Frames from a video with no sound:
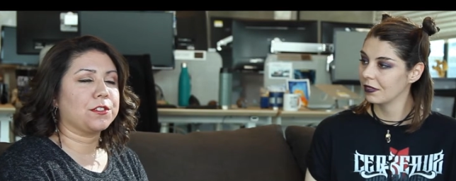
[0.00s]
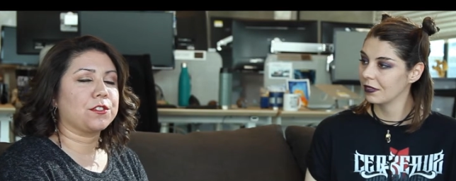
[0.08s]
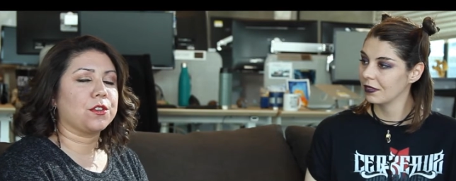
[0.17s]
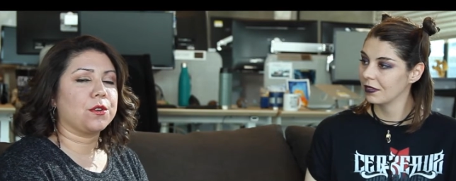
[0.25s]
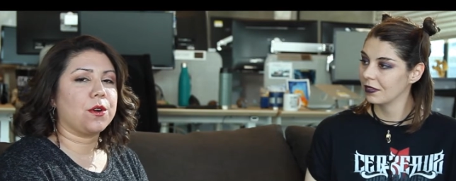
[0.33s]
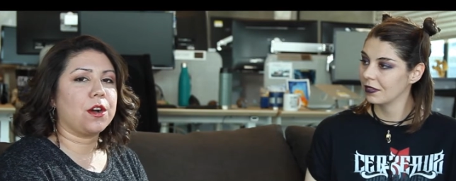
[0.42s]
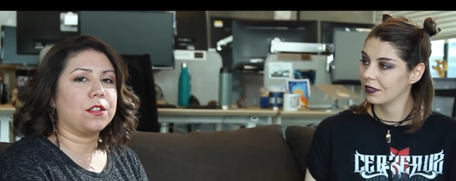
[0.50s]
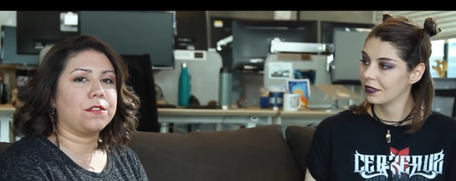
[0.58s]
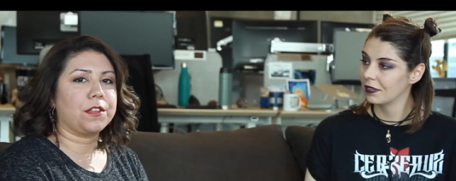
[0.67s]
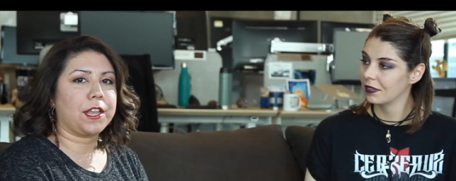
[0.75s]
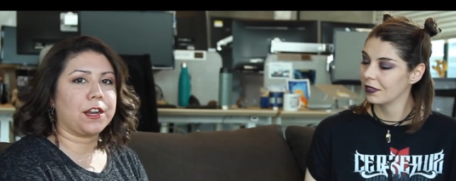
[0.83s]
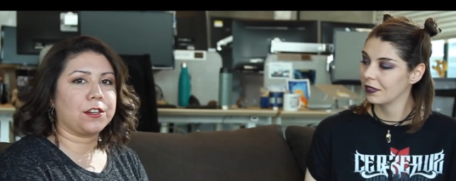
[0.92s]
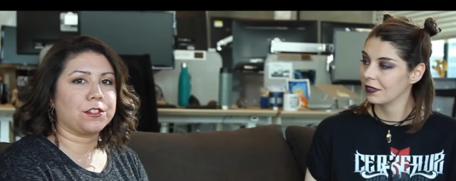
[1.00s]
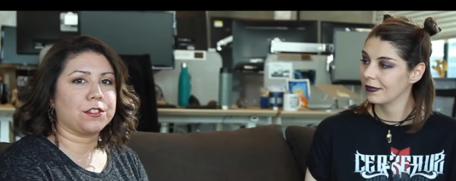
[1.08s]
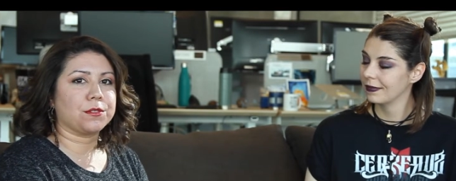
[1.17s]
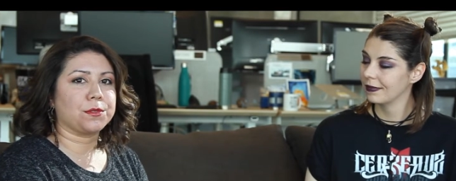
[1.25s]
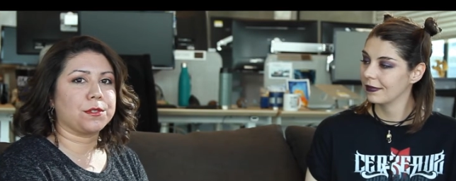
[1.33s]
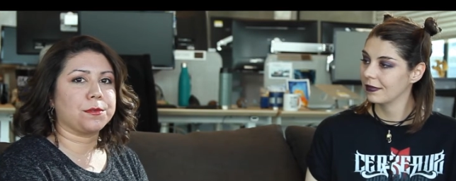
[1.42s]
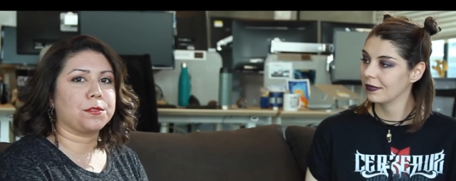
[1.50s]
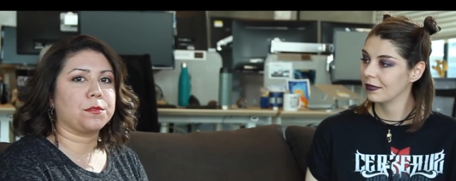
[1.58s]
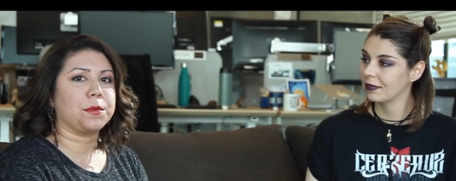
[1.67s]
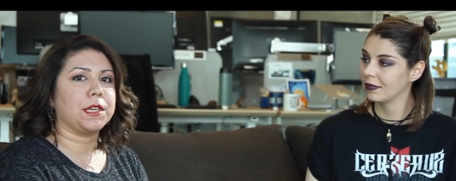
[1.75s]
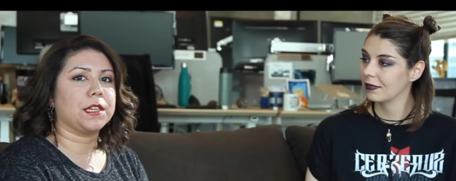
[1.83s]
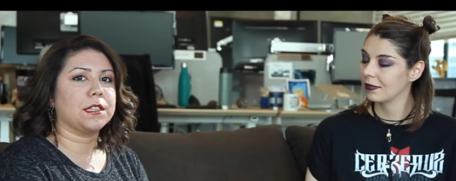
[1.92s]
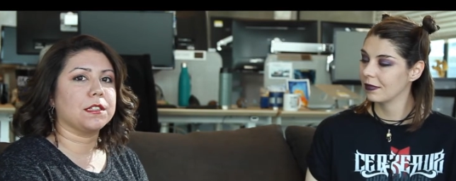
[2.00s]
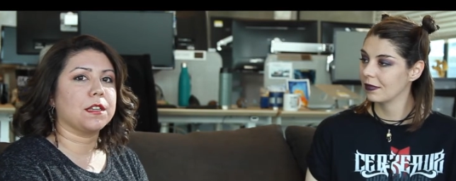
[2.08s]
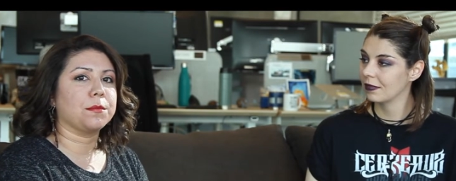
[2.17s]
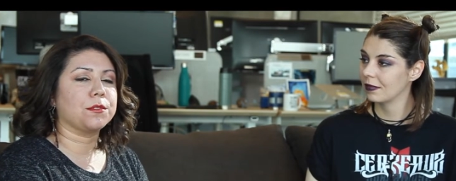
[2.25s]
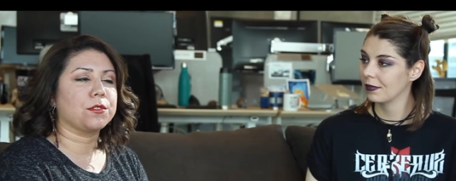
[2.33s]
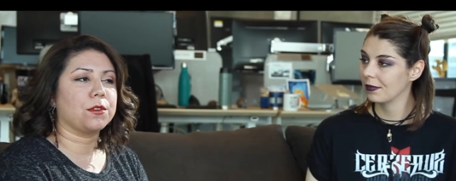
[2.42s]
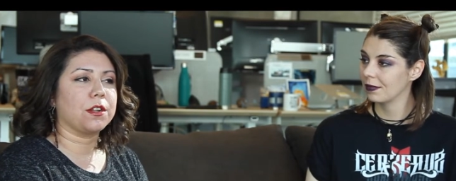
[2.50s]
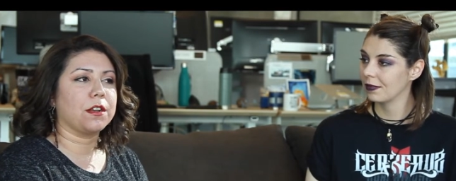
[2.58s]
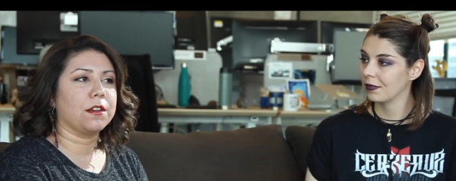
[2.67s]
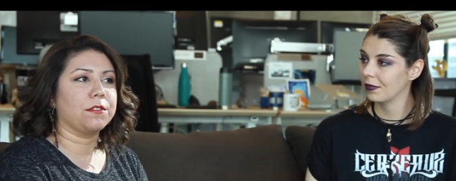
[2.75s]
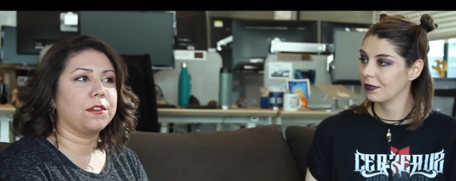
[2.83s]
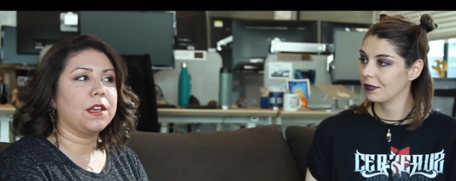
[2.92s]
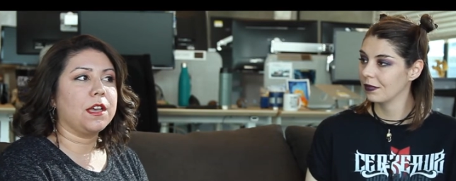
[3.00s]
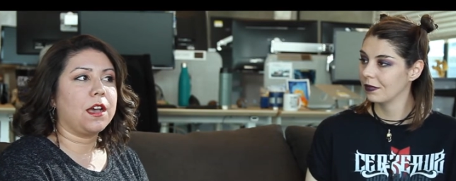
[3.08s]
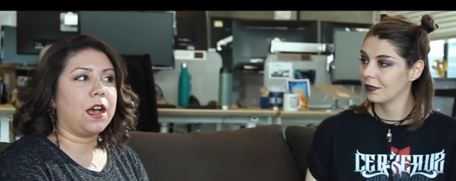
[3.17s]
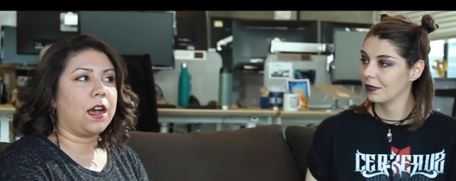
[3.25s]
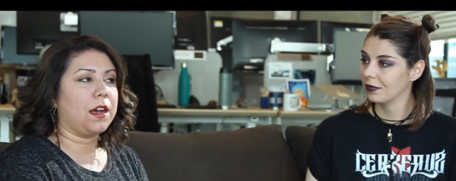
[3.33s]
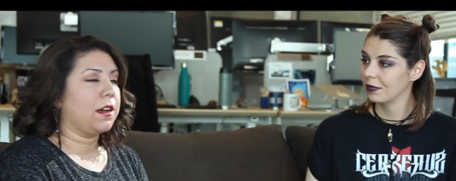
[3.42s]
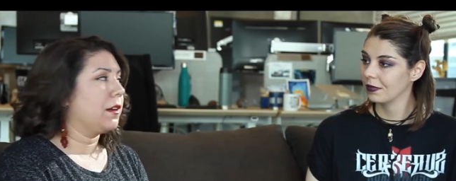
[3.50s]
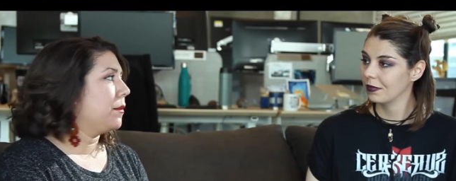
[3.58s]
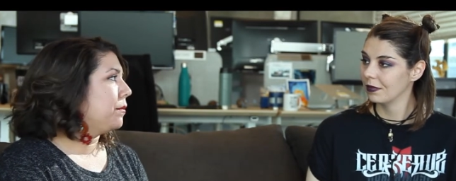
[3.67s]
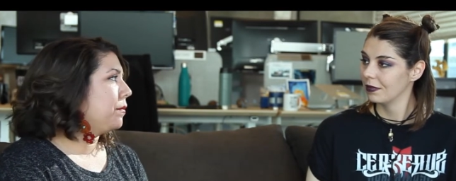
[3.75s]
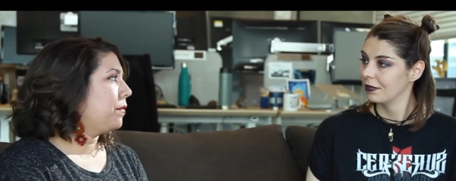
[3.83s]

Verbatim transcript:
Speaker 1: So all of the characters were supposed to be in some sort of um,